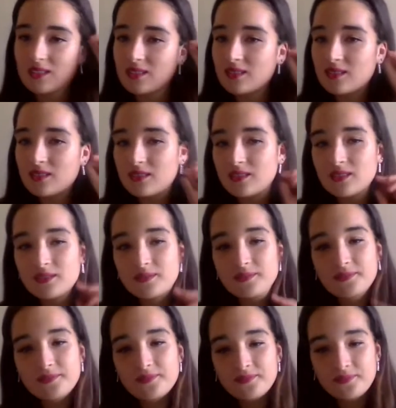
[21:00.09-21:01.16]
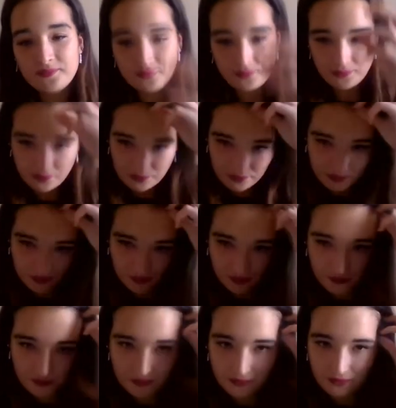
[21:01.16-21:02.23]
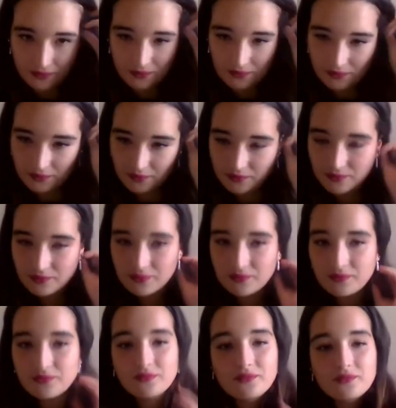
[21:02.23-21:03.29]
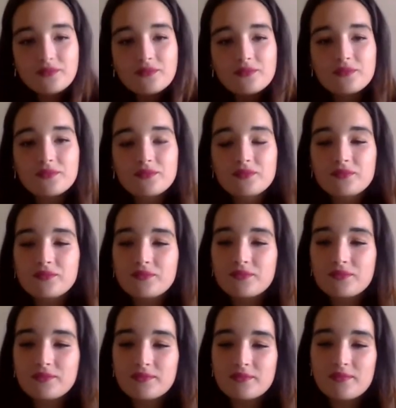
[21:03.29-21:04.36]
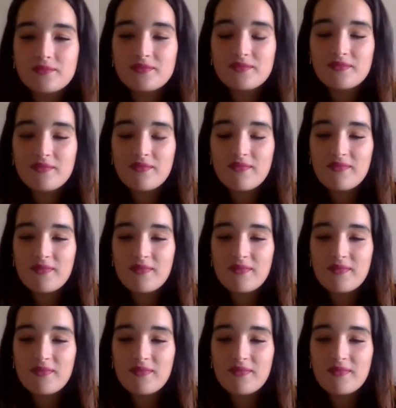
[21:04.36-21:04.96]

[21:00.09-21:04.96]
[no speech]